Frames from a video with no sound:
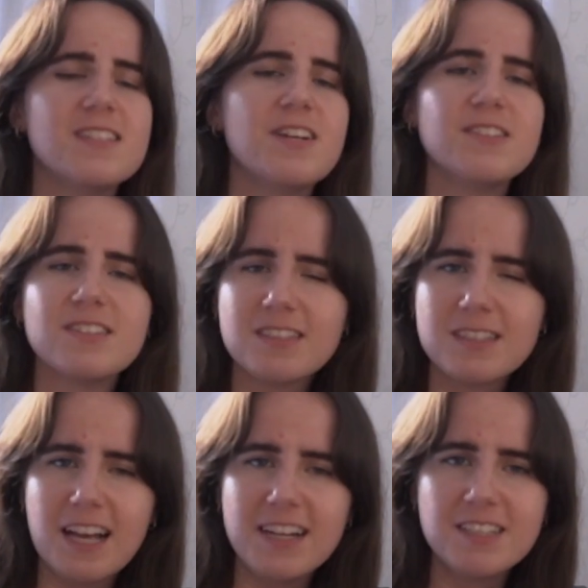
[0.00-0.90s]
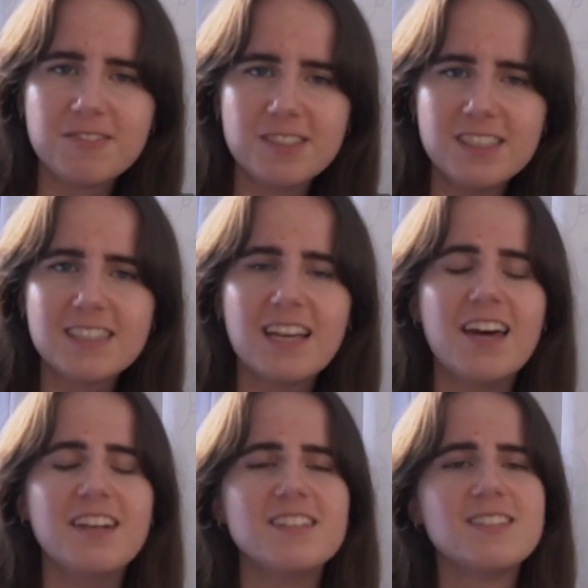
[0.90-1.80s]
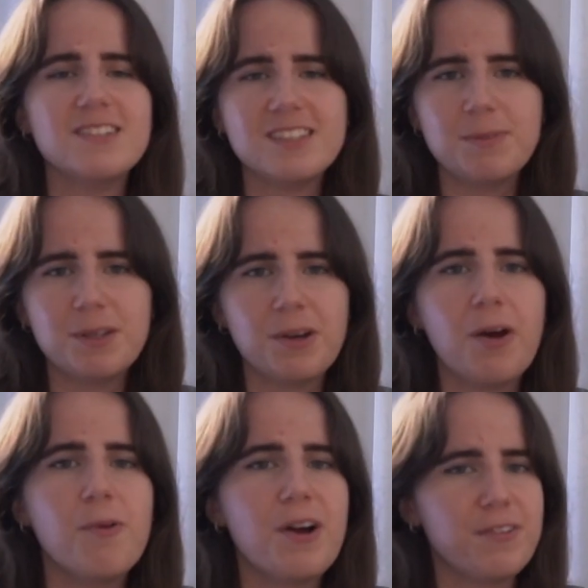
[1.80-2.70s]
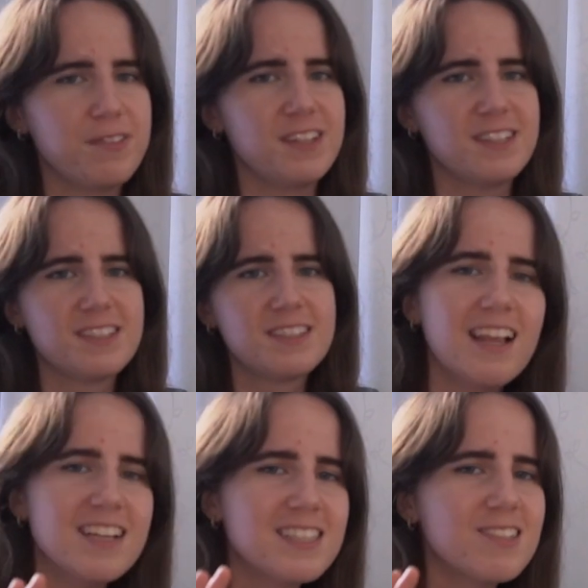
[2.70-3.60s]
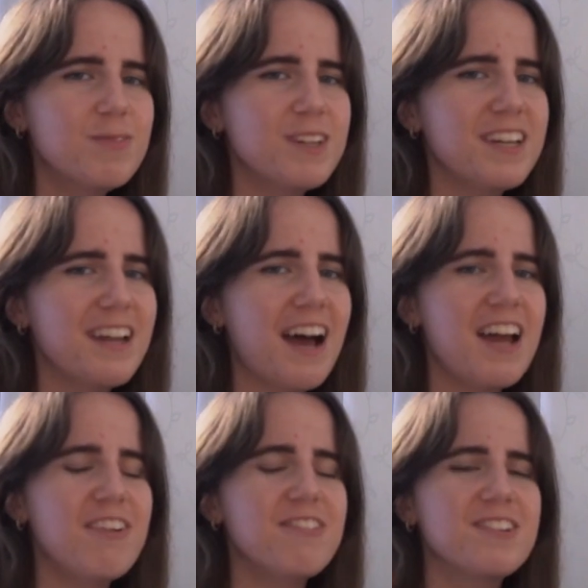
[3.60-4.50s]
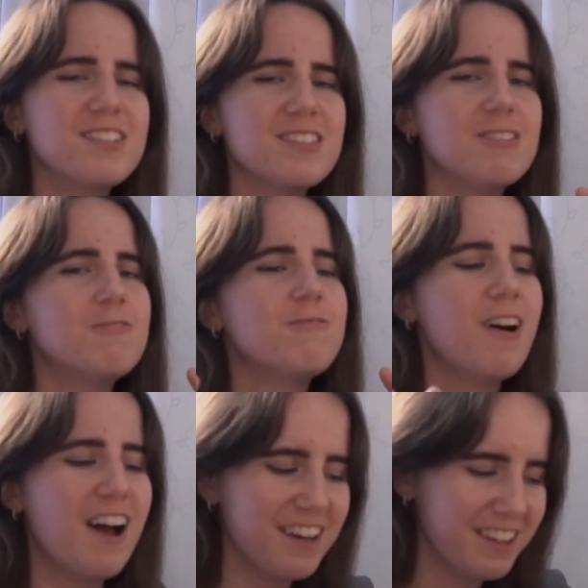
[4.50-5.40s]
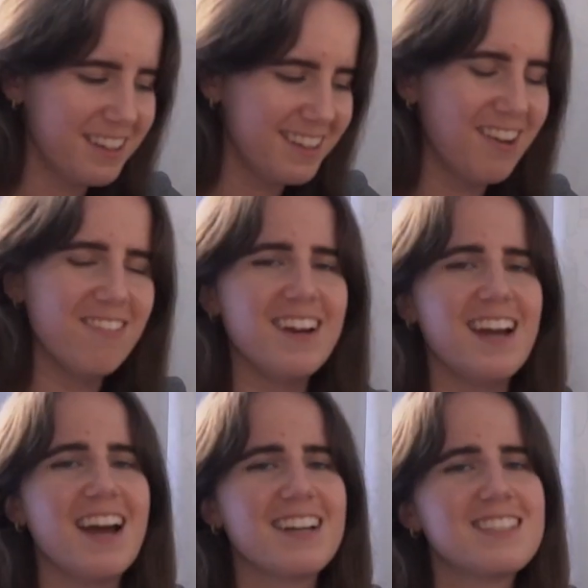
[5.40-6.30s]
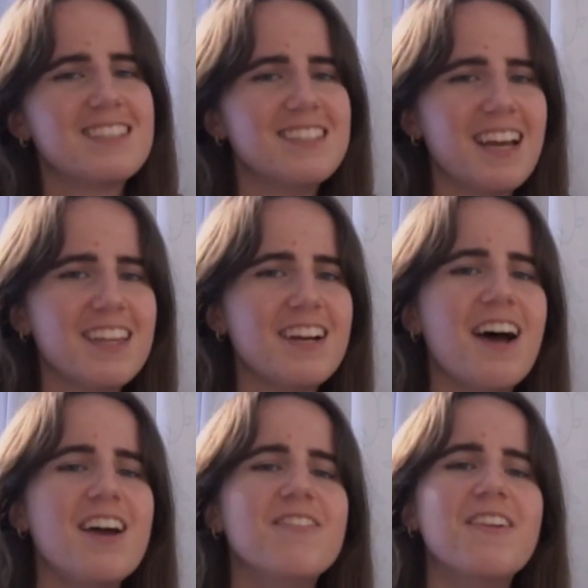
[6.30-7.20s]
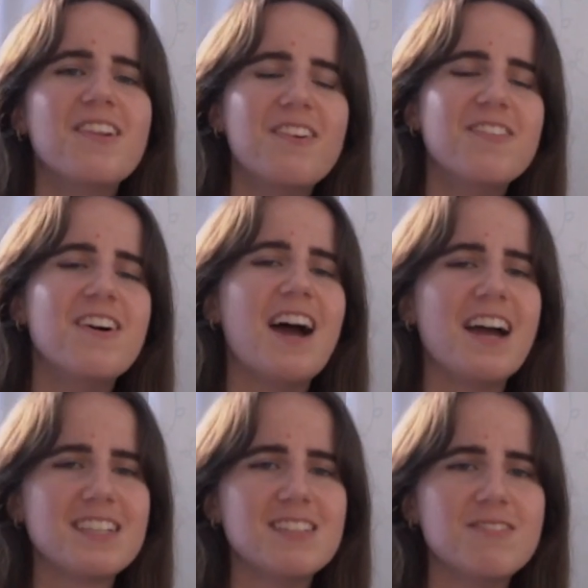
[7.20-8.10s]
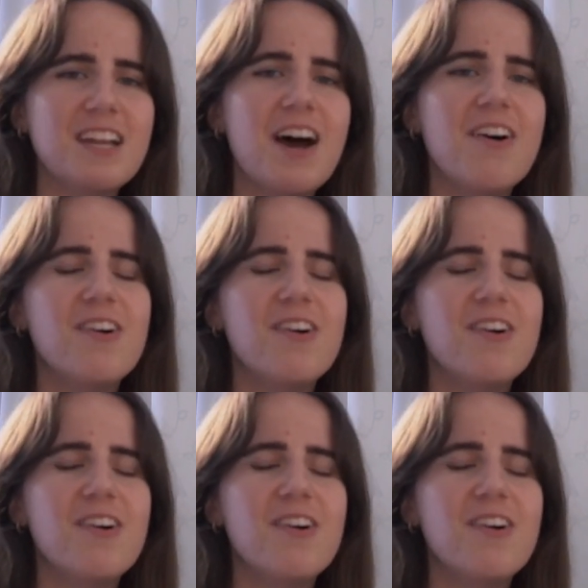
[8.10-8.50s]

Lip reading: there is a slight difference and it's good to be aware of this. Last little bit, I have also finally got my act together. I am a lot more active now